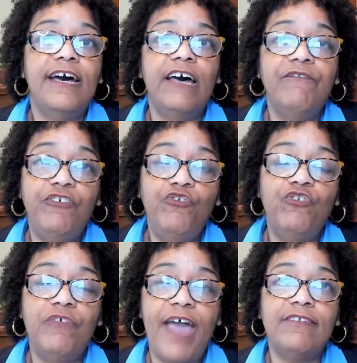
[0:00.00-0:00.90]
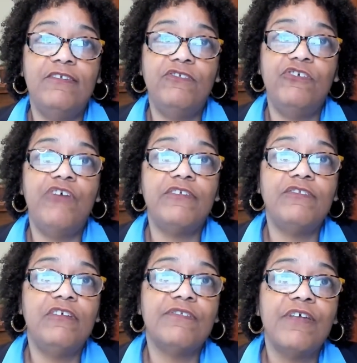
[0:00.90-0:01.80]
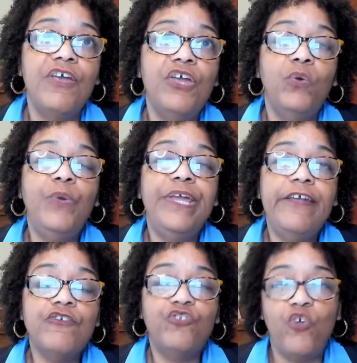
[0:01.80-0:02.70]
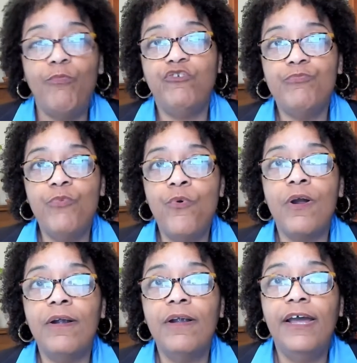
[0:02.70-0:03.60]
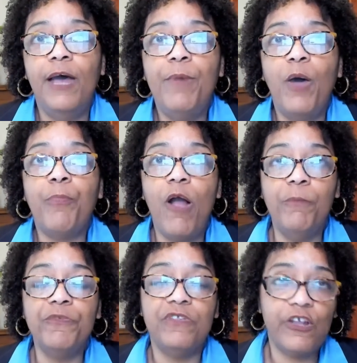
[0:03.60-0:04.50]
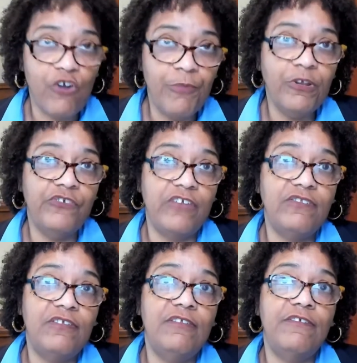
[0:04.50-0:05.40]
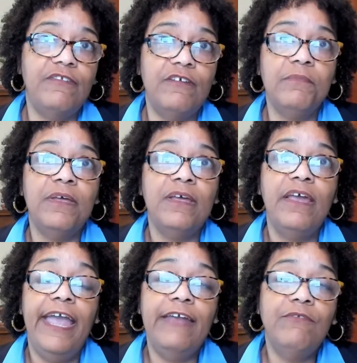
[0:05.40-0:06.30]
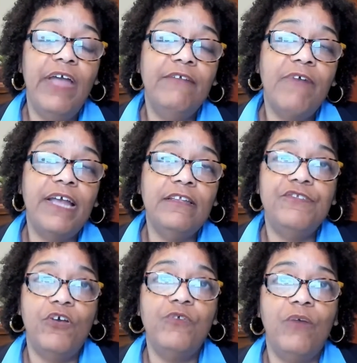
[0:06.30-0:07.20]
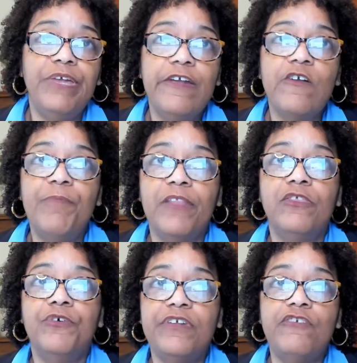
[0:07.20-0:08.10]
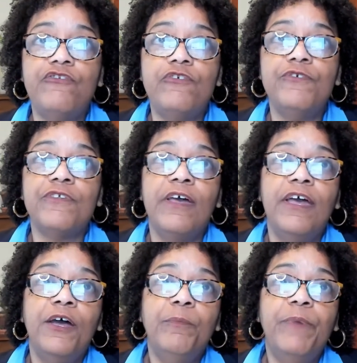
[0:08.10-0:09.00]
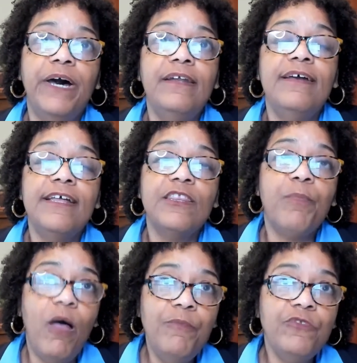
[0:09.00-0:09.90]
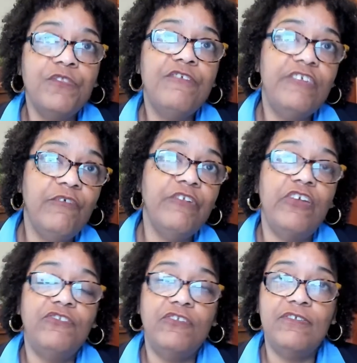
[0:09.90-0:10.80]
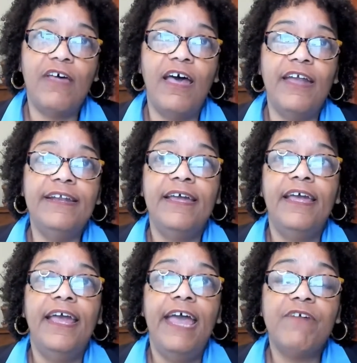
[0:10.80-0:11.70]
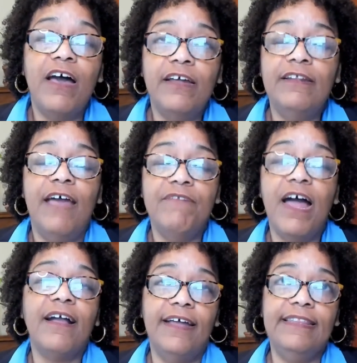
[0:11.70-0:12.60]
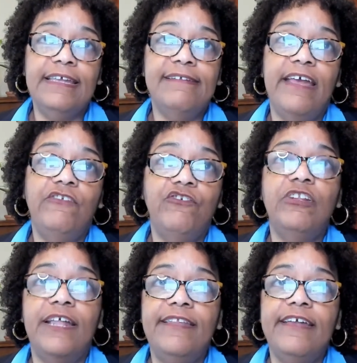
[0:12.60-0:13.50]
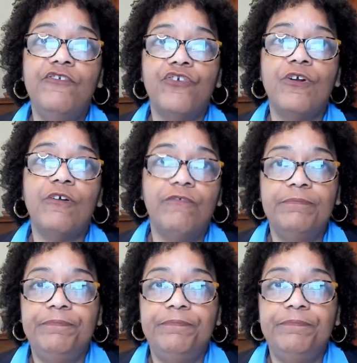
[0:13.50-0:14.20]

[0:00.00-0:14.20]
of issues of access to justice. We hear so much more about problems in the criminal justice system, and, and rightly so that we hear about those issues, but the problems on the civil justice side have, gotten, have not gotten the attention that they deserve.